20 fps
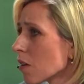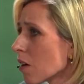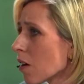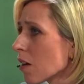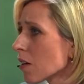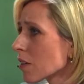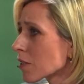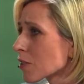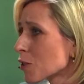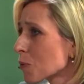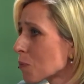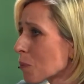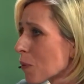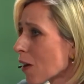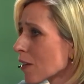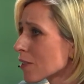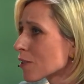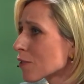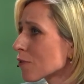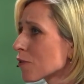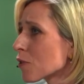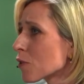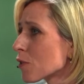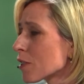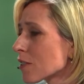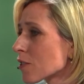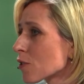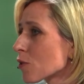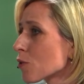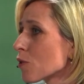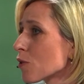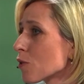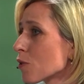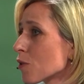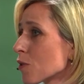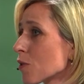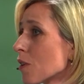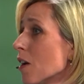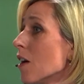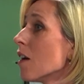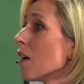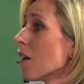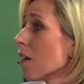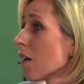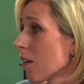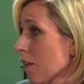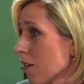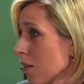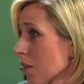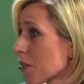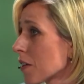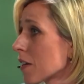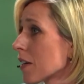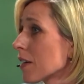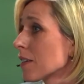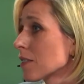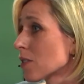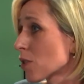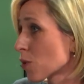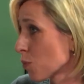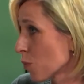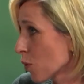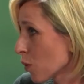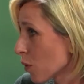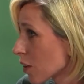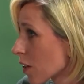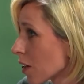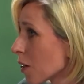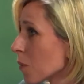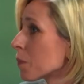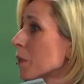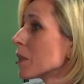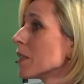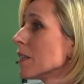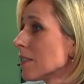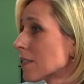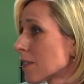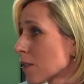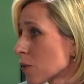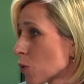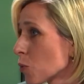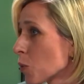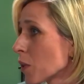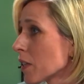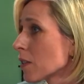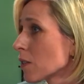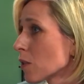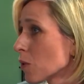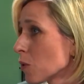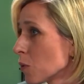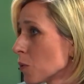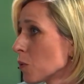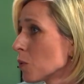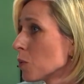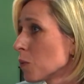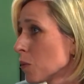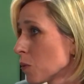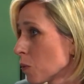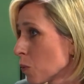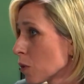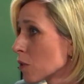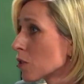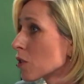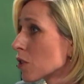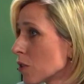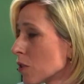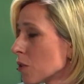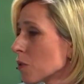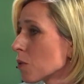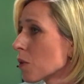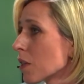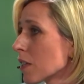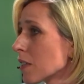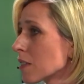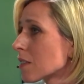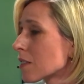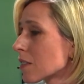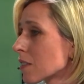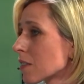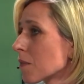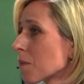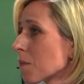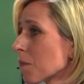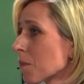ask to plant a forest, or are there mm. small companies as well who want to do this?